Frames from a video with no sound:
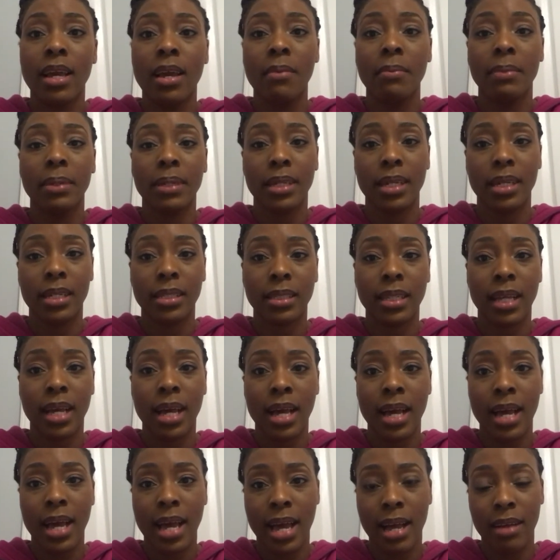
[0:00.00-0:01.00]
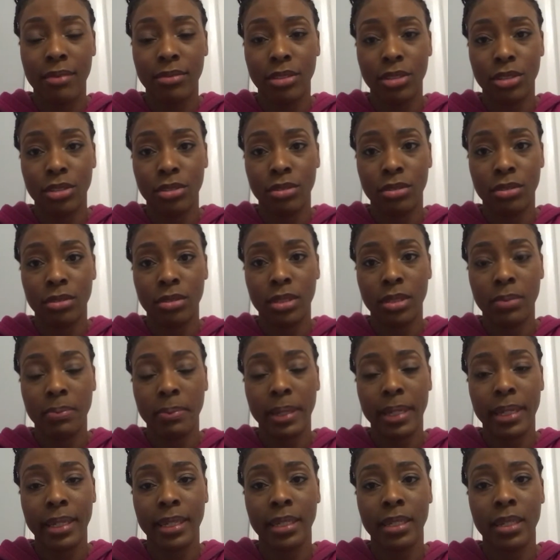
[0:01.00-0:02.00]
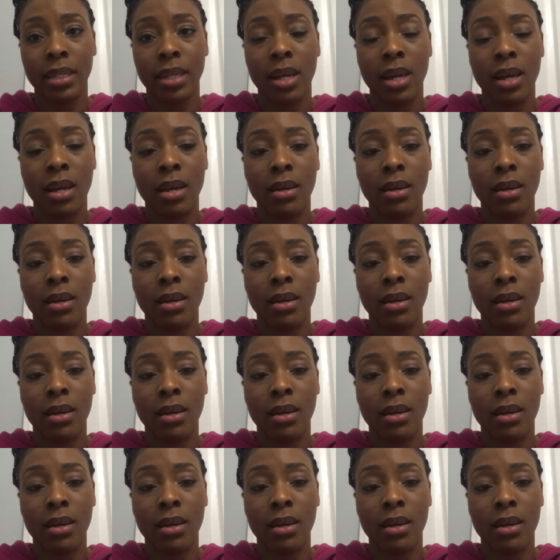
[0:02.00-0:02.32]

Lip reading: because I have to spend